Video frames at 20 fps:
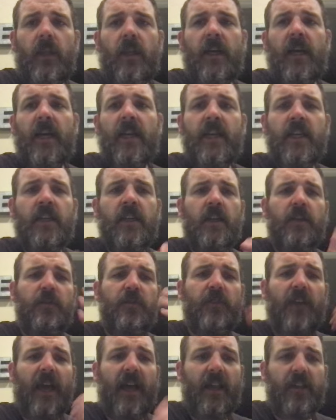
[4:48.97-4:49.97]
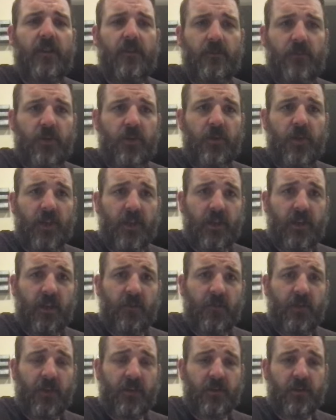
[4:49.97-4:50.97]
I cannot fathom doing
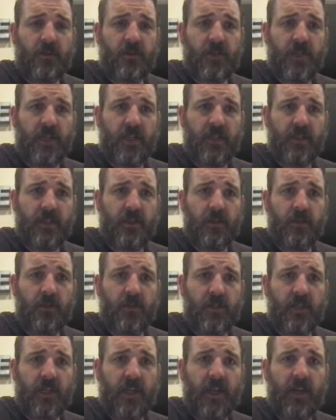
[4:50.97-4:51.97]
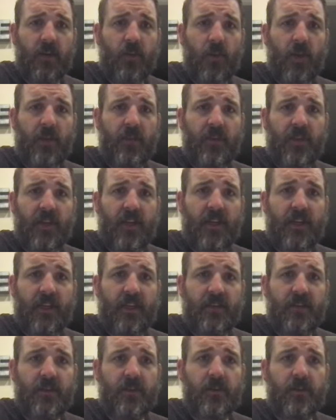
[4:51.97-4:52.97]
enough exercise to lose the kind of weight that I
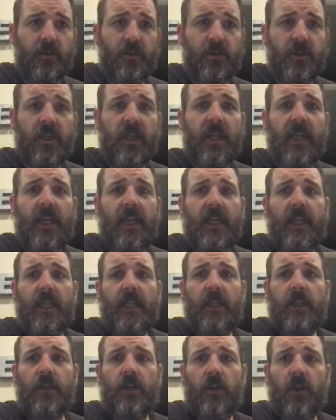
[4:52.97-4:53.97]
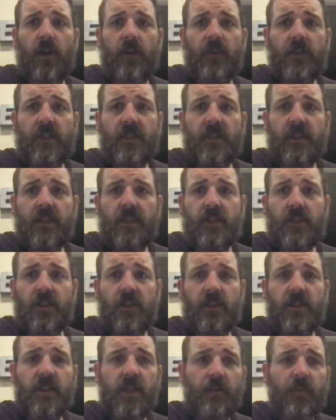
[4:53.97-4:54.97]
need to lose. You know, obviously, it's a
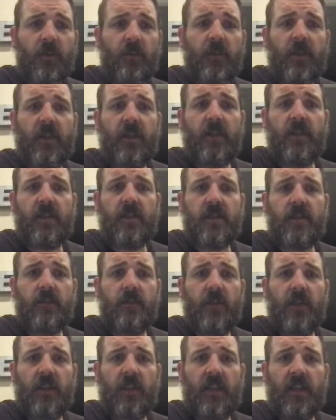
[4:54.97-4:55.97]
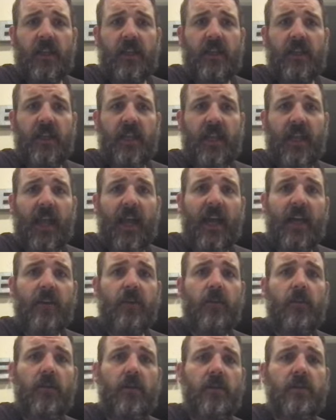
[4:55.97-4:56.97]
good supplement. It's something that can add
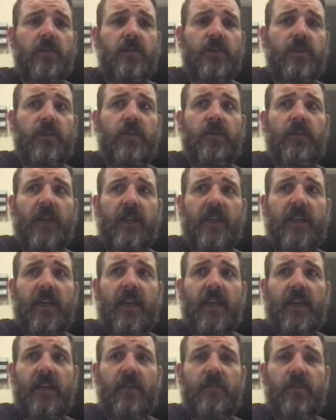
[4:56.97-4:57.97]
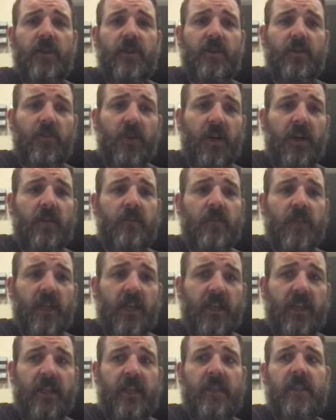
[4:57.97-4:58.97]
on to my diet. But the bottom
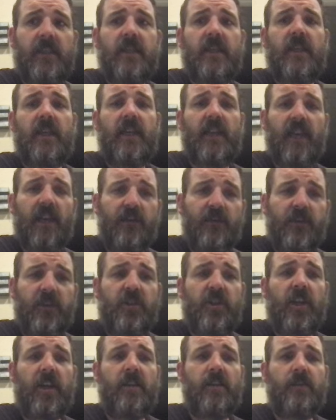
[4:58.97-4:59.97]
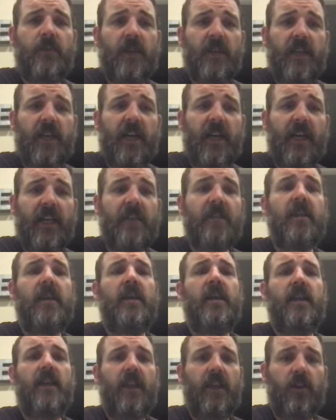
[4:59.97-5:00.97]
line is, I have to change my diet
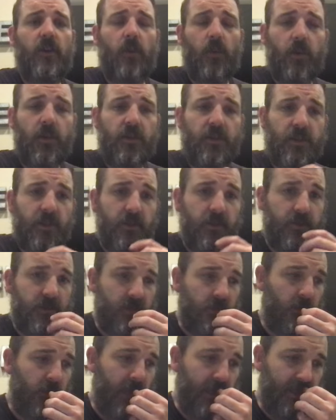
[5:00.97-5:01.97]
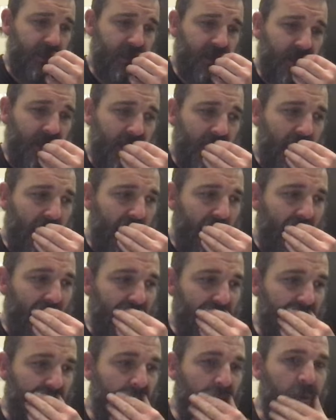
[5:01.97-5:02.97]
in order to lose the weight
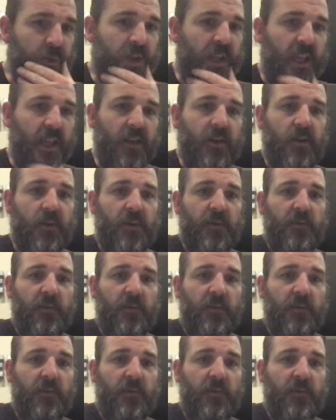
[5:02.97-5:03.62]
I know keto and